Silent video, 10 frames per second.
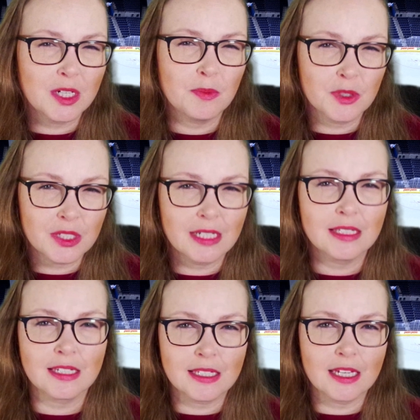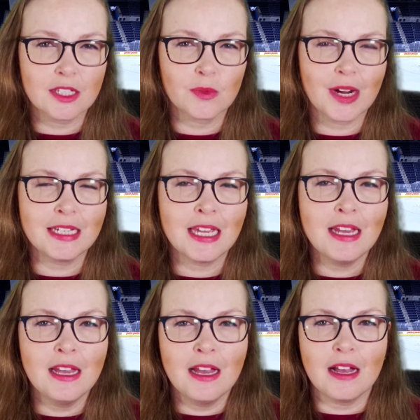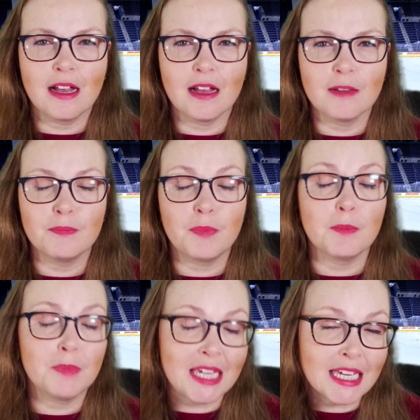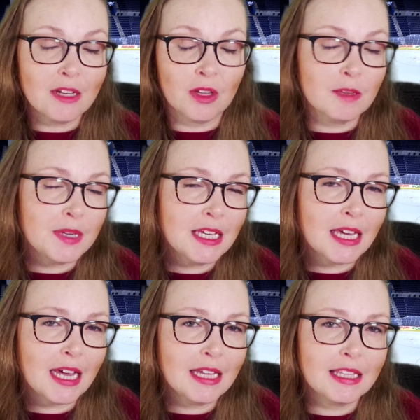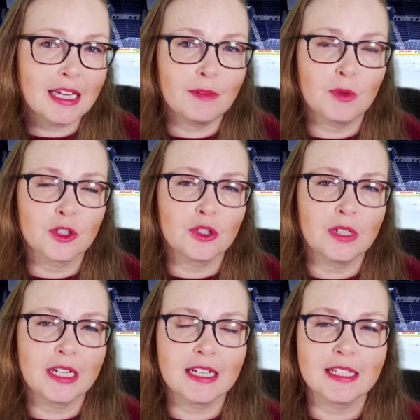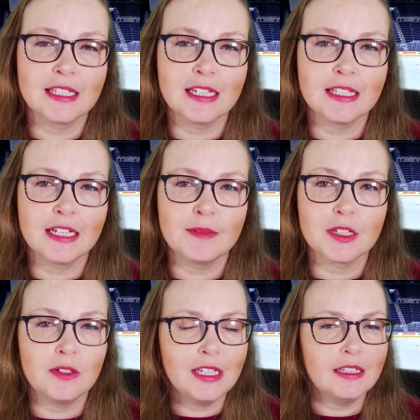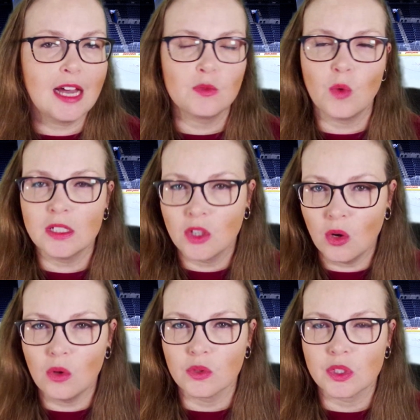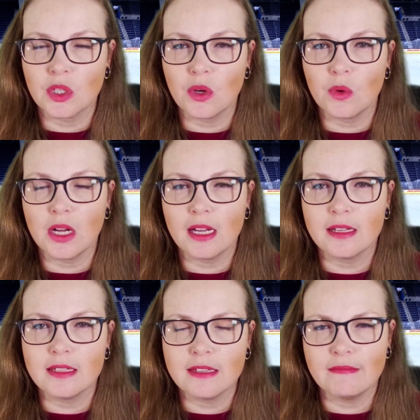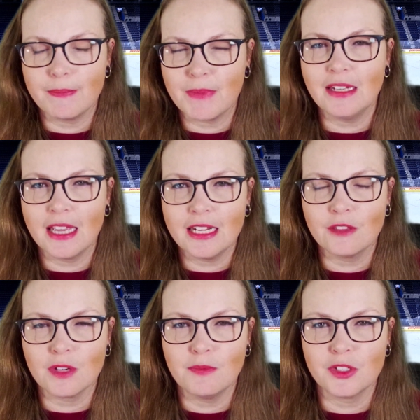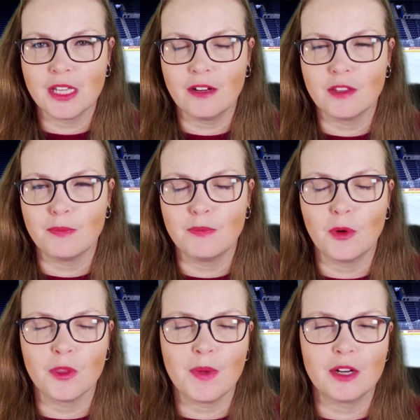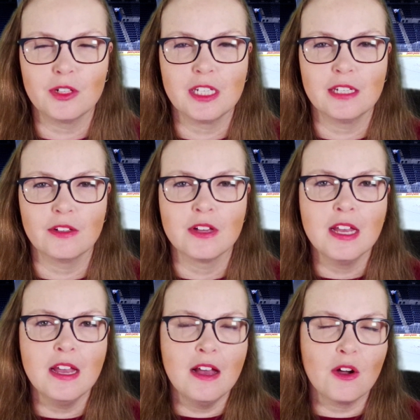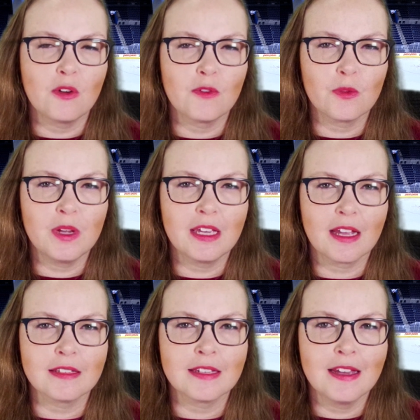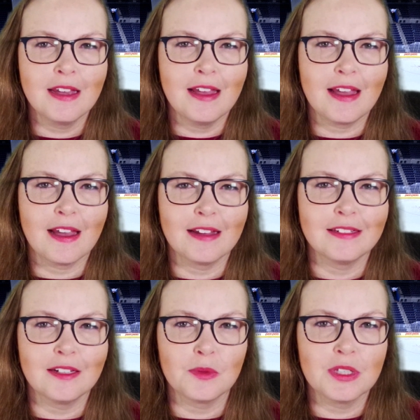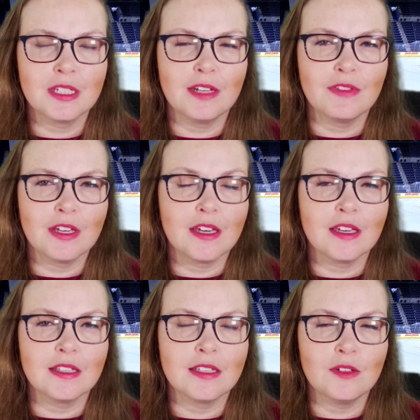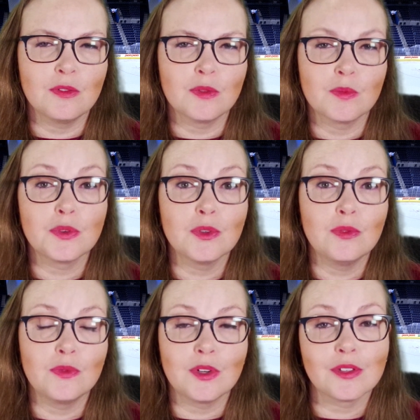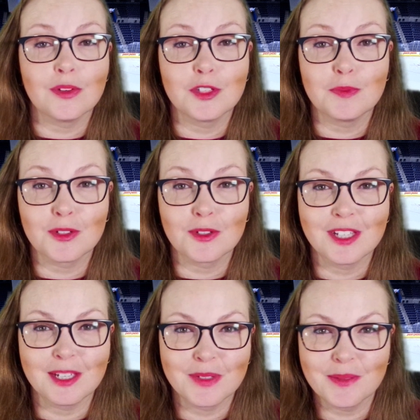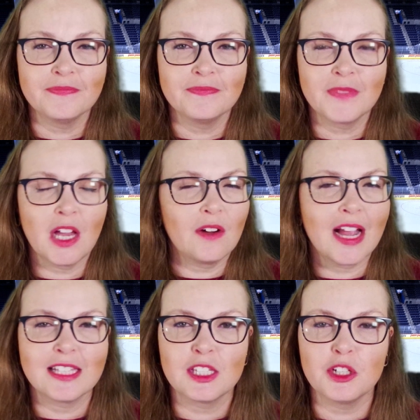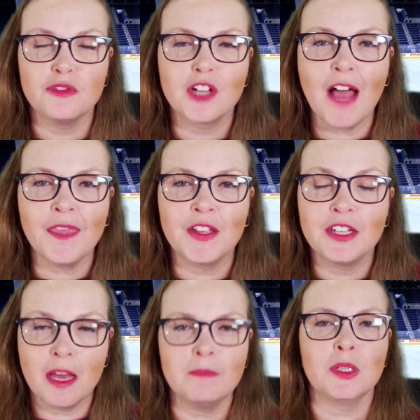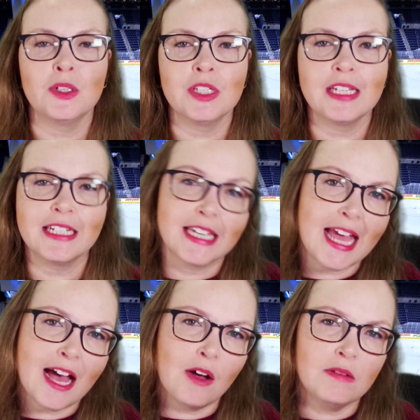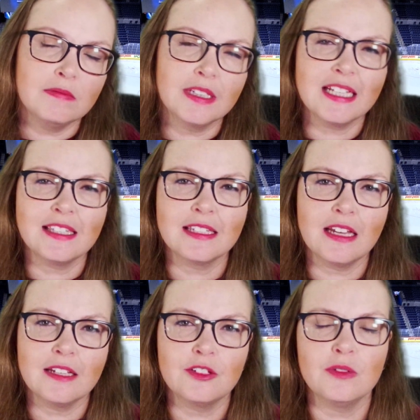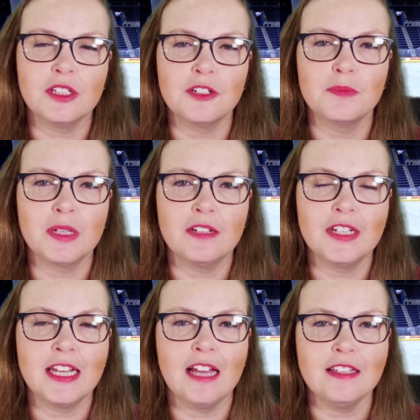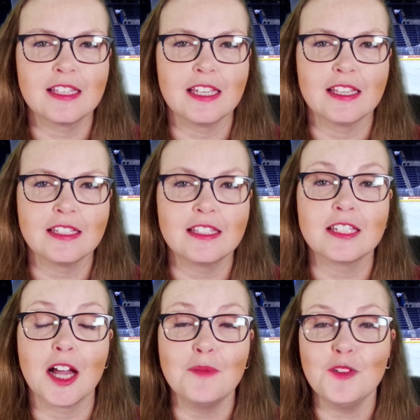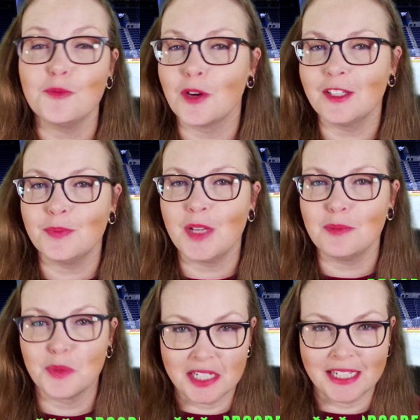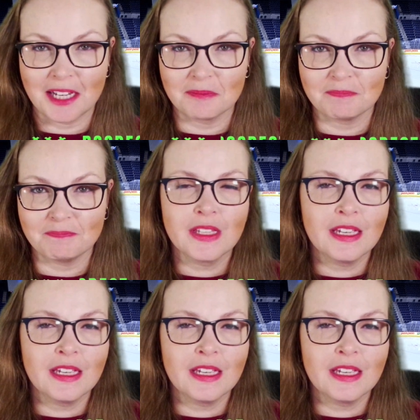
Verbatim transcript: percent success rate. Uh, but peak on the P K, they were shorthanded six times and only allowed one goal. So uh, about eighty-three percent on the on the penalty kill over the weekend. And uh, we'll see if they can continue to improve on those special teams. All right, so you've got the numbers. Now let's uh, do a little bit of analysis. It's time for the prospect breakdown.